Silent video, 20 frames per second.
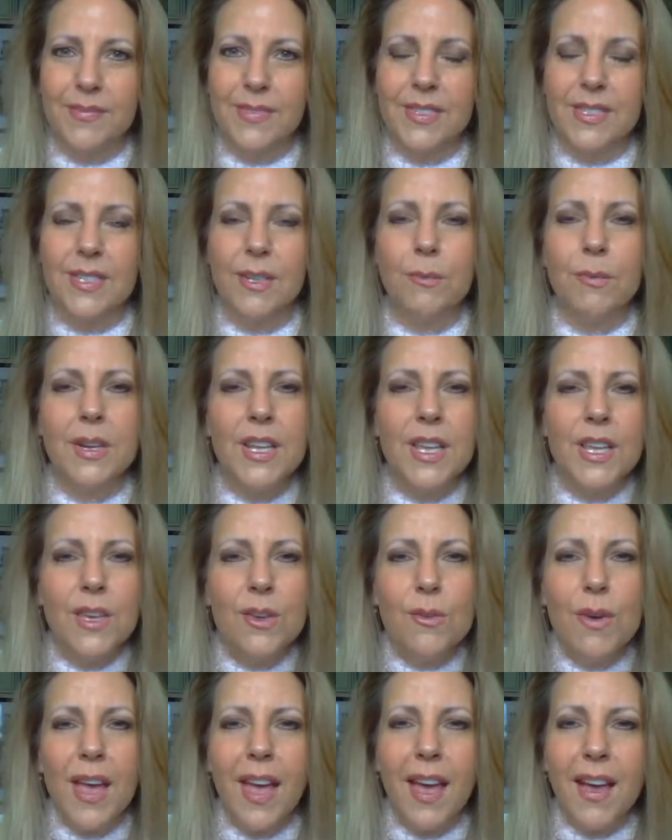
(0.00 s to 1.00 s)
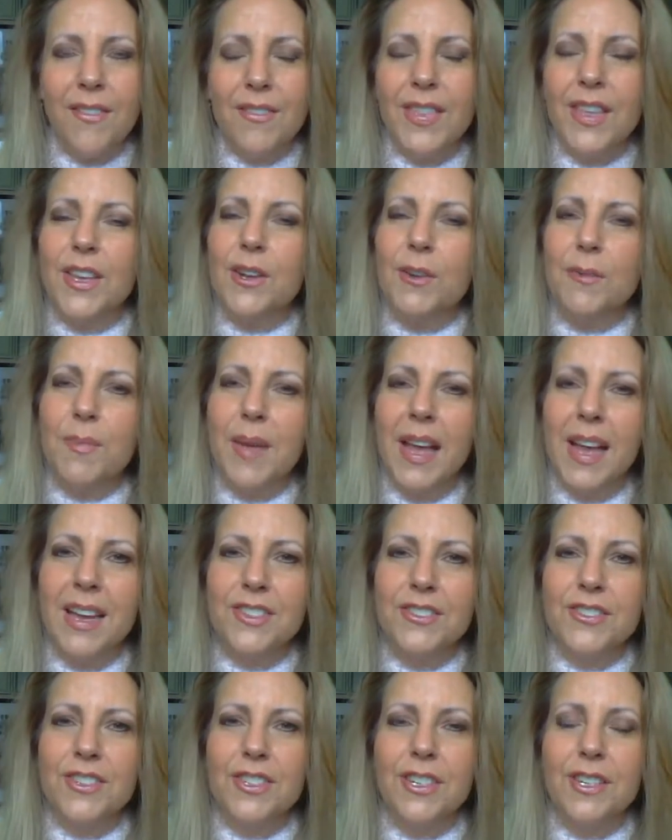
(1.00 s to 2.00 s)
So, what do you have that you're
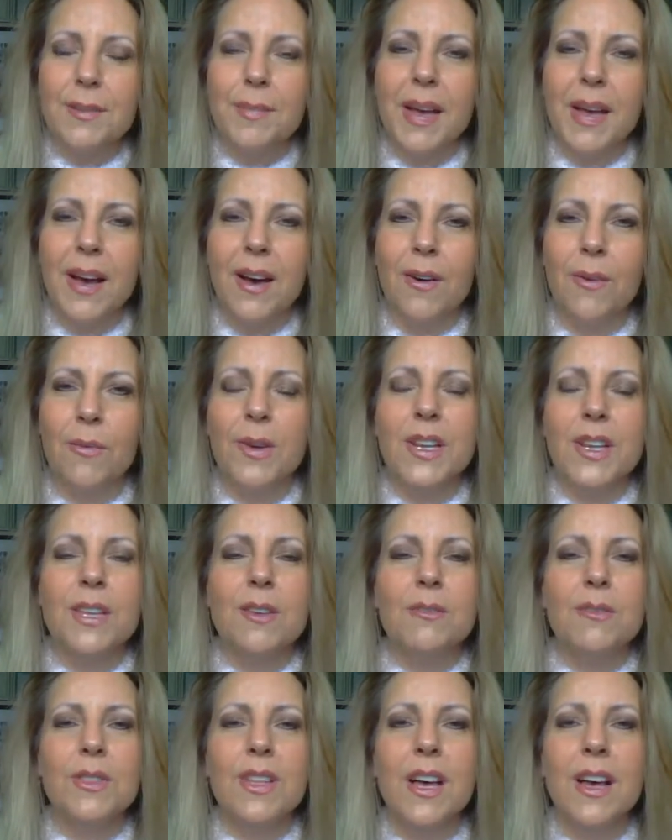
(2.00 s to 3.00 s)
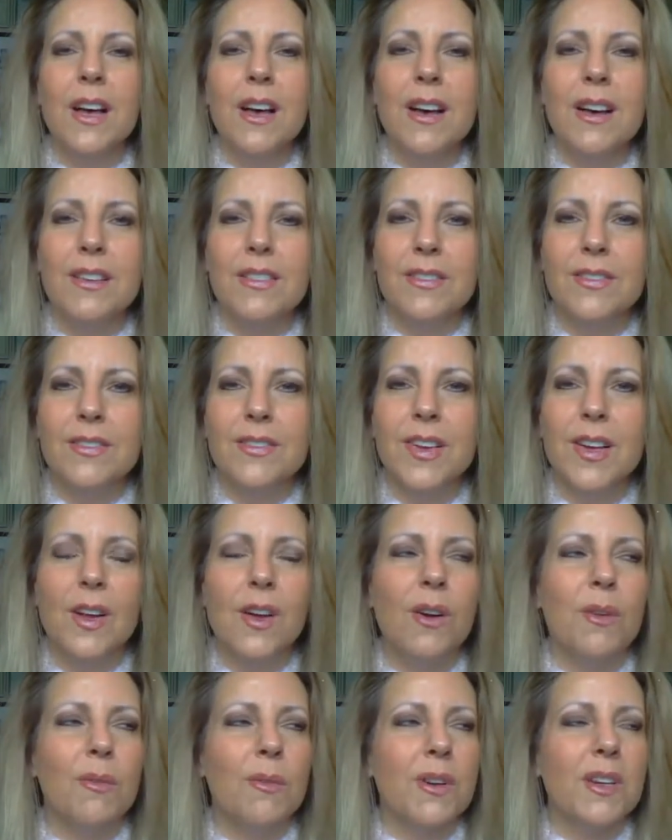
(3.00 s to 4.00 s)
passionate about? What do you love?
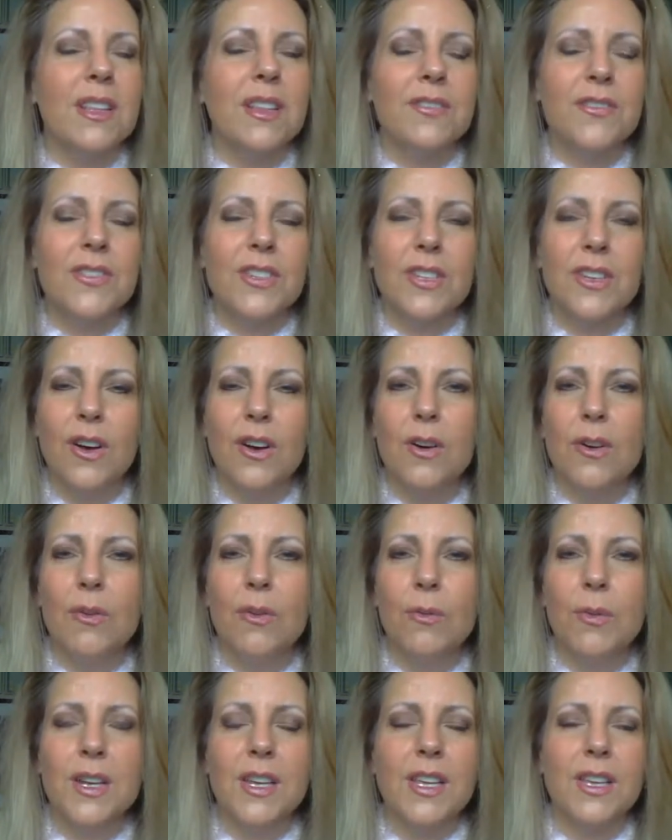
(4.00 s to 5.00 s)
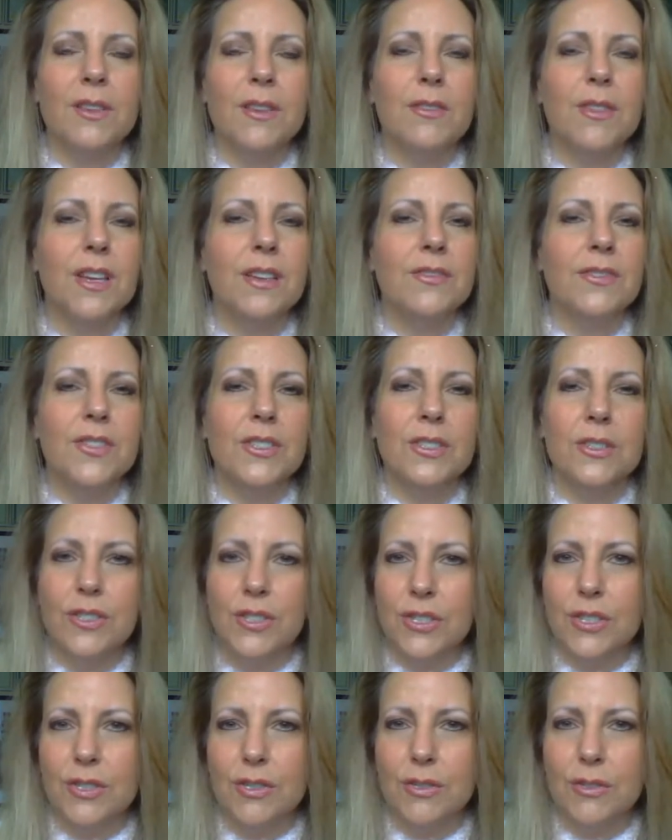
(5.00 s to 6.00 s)
Where do you love to go? What do you love to
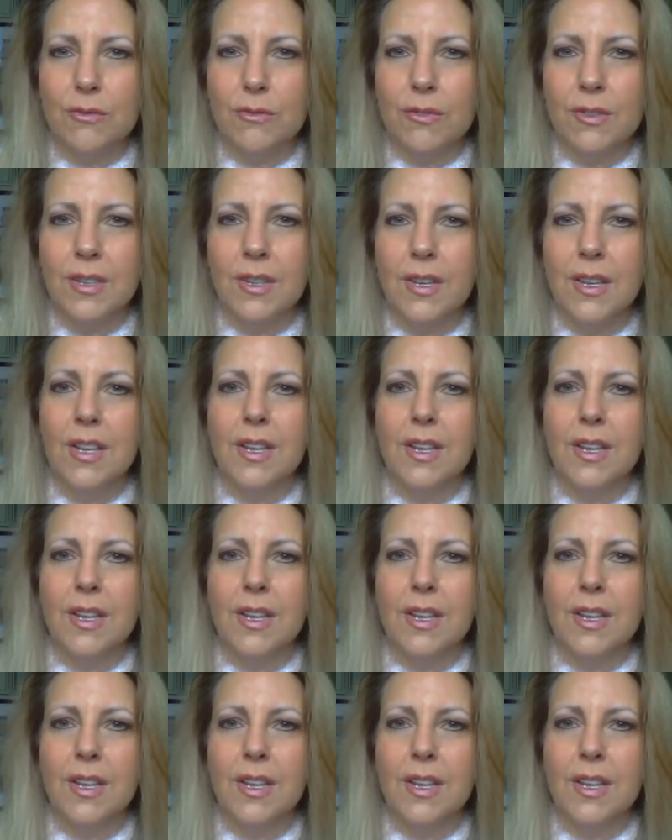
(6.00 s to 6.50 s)
do?